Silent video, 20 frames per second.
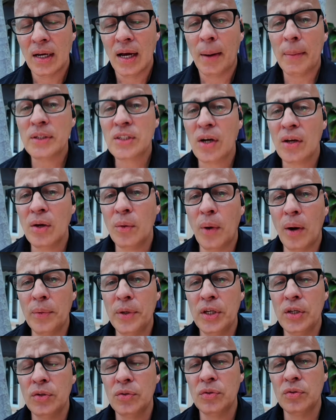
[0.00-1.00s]
I'm gonna tell you what
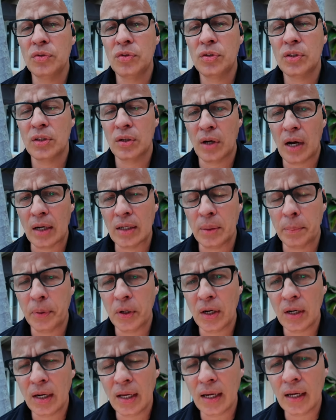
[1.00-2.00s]
we use. I'm gonna
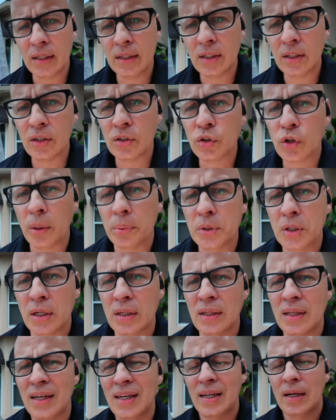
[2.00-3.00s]
put a link in the
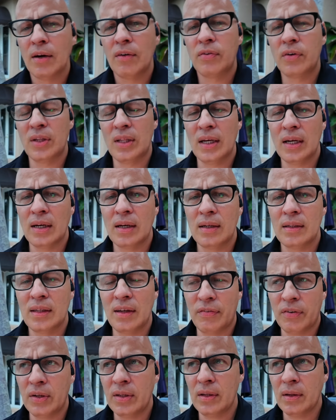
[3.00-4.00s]
description for the
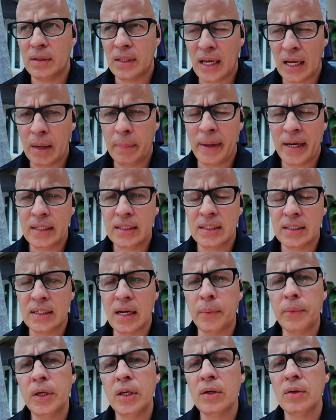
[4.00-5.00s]
different databases
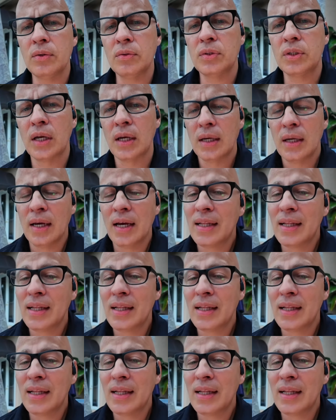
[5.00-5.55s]
that we use.